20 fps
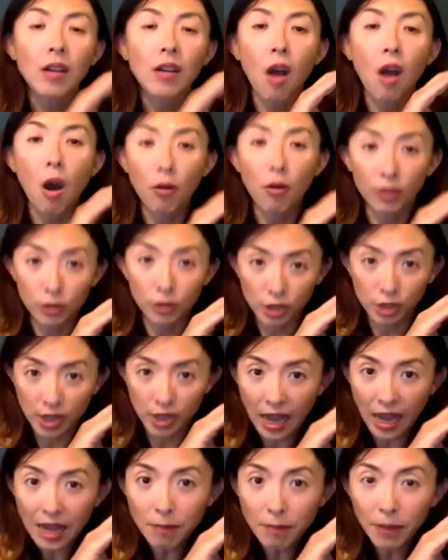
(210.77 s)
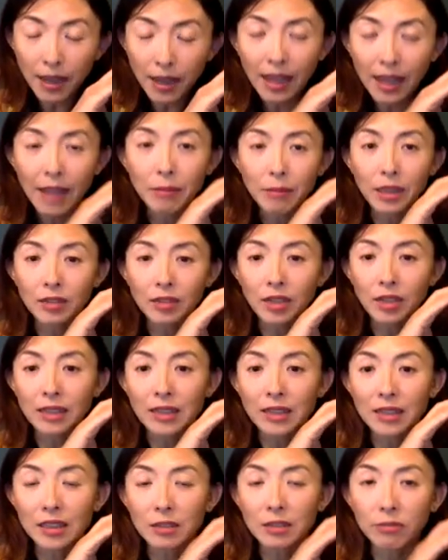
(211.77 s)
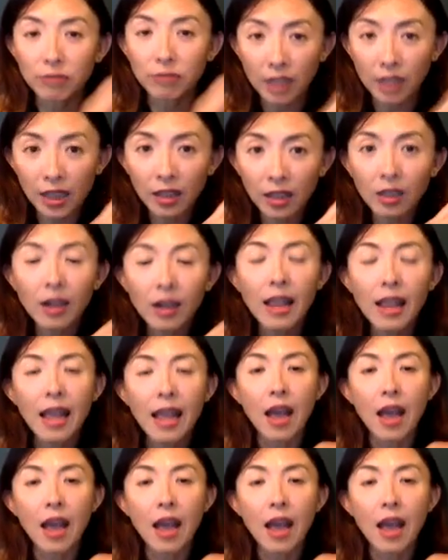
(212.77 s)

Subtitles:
Oval shape means it's a sphere.